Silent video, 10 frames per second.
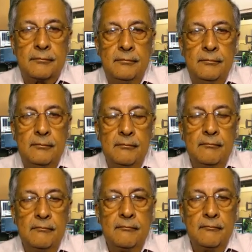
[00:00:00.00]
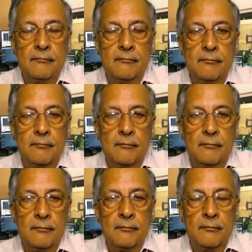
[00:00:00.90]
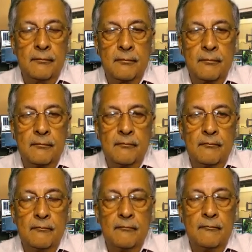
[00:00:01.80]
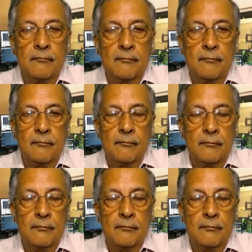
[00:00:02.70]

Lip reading: No words are spoken by the person on screen.